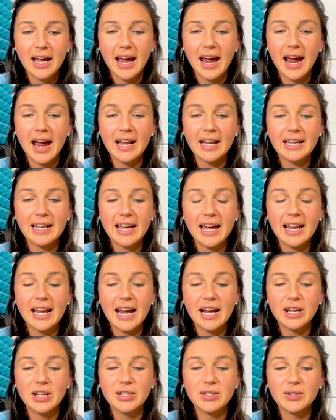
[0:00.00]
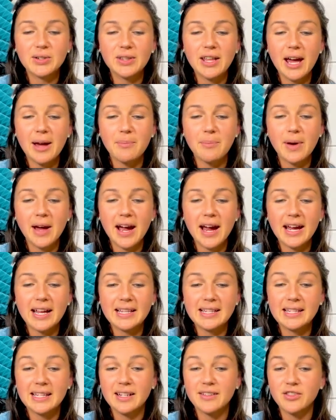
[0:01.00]
And again, I could do that by,
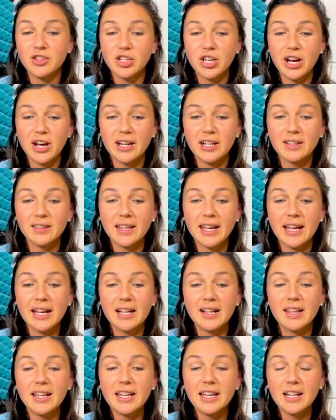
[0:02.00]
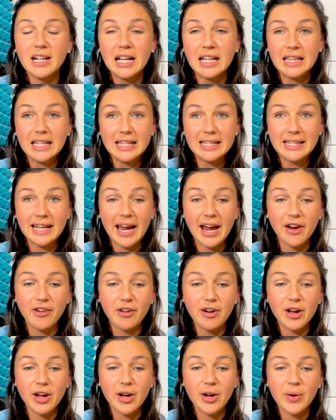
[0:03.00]
instead of sharing a link, clicking on this
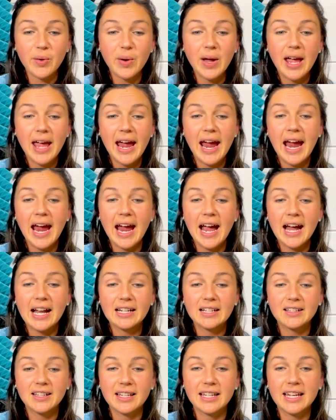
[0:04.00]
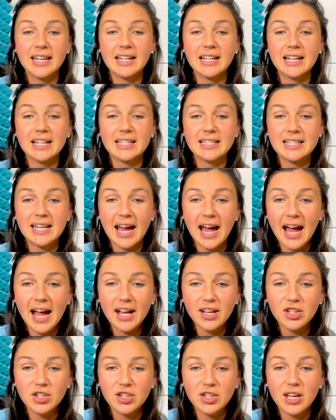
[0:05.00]
arrow and clicking
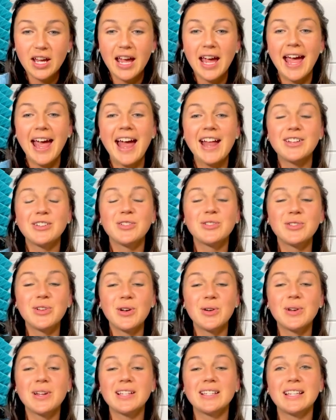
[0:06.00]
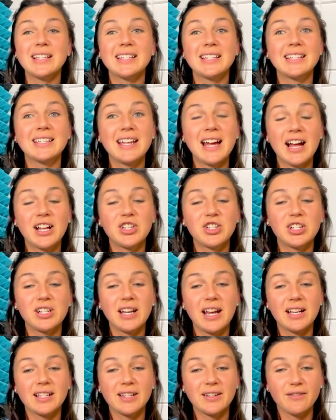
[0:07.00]
attach, and you'll notice it's
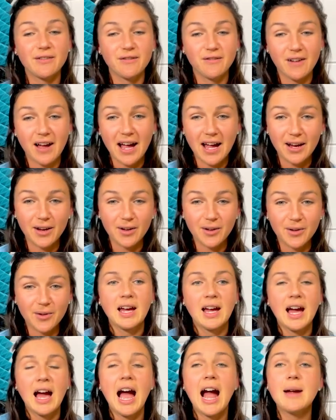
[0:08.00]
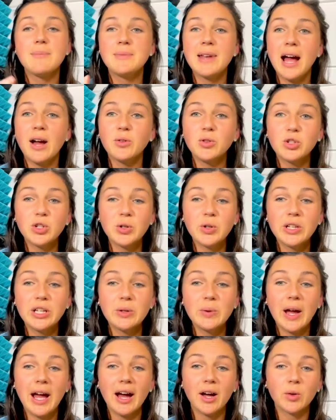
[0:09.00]
attaching as a file. I'm now showing
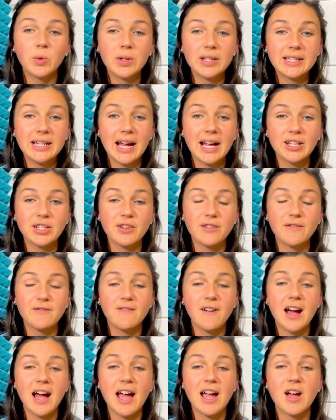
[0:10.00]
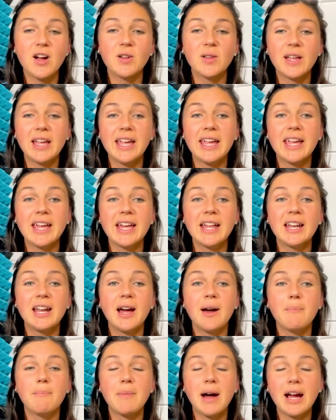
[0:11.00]
you how to attach a file
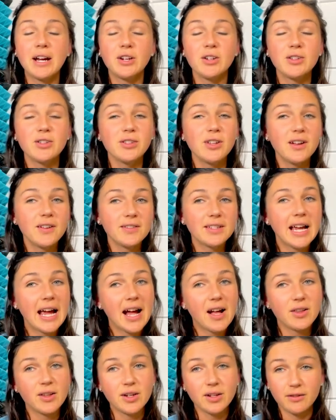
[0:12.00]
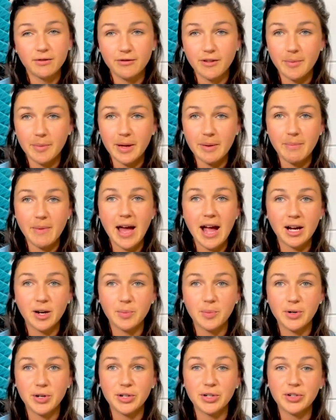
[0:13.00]
in Microsoft Outlook from a
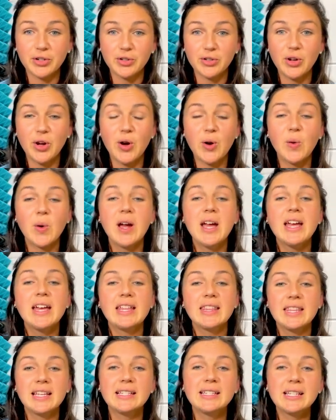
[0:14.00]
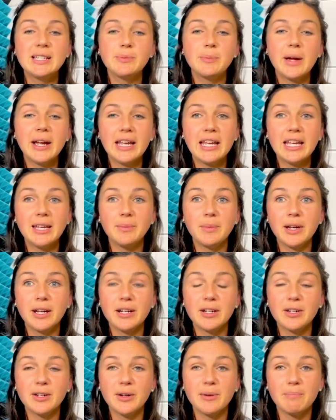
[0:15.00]
MacBook. So this is my
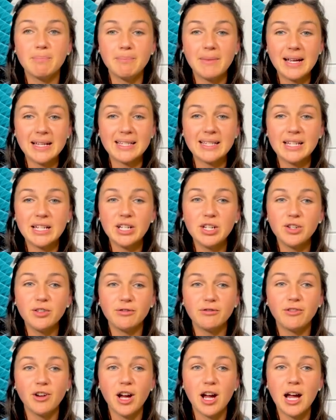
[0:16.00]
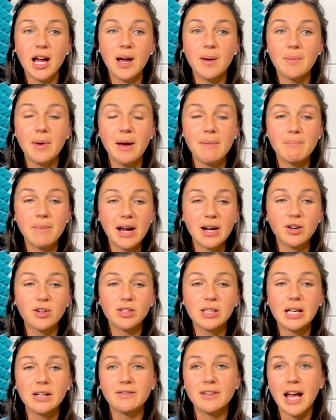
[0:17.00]
email message from
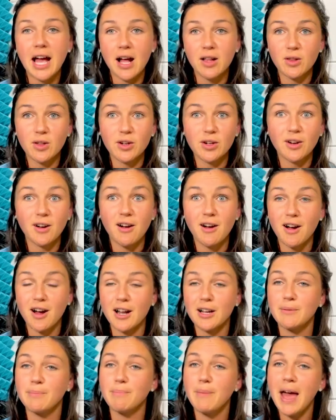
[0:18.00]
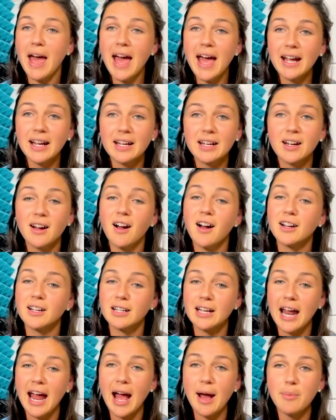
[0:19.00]
Microsoft Outlook on Mac, on
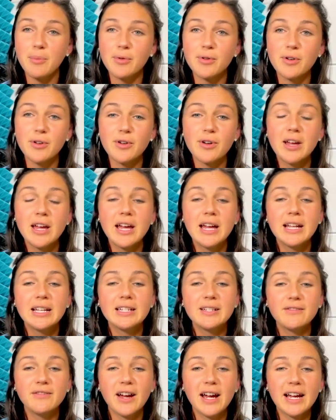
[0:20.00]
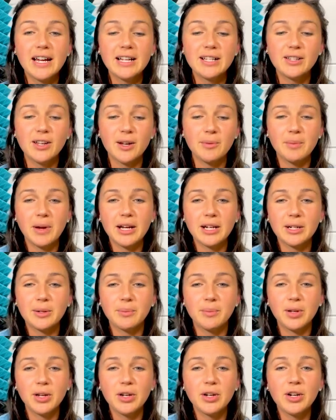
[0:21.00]
an Apple device, on my
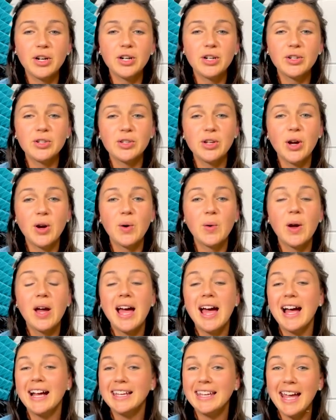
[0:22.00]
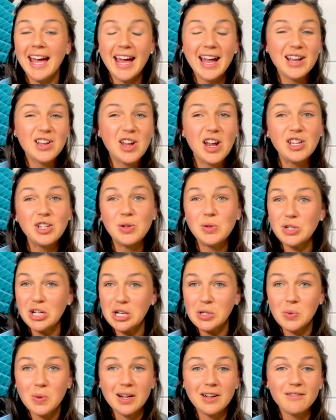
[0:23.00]
computer. So again, you
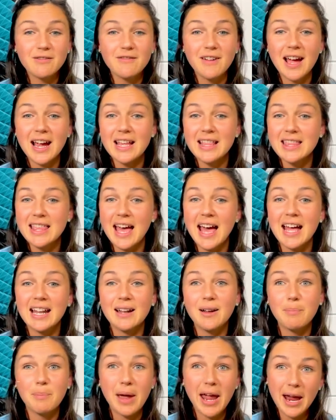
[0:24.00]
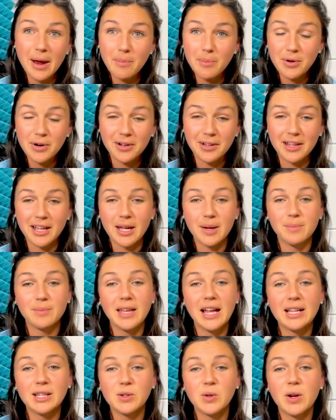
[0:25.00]
just want to find that paperclip.
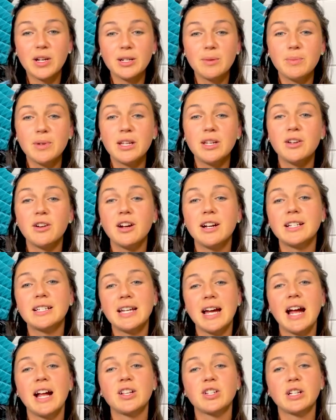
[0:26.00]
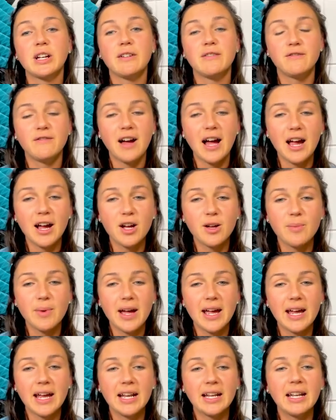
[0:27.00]
That's going to be your attach file
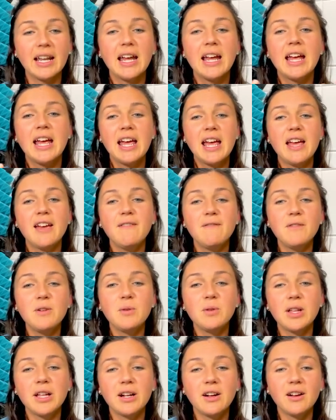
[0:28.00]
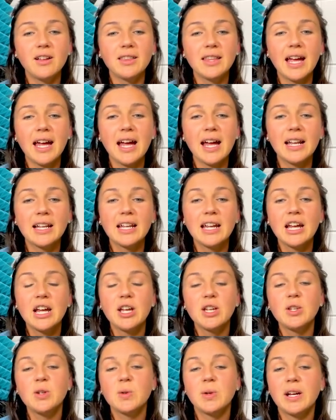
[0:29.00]
button. If you click on that,
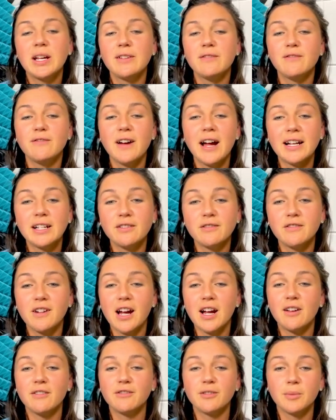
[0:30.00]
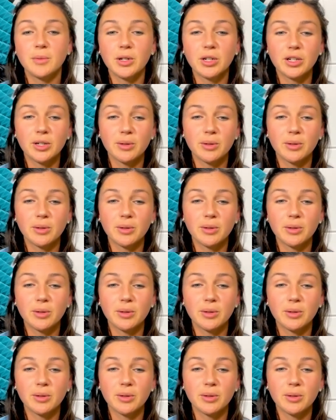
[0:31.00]
you can find a file from your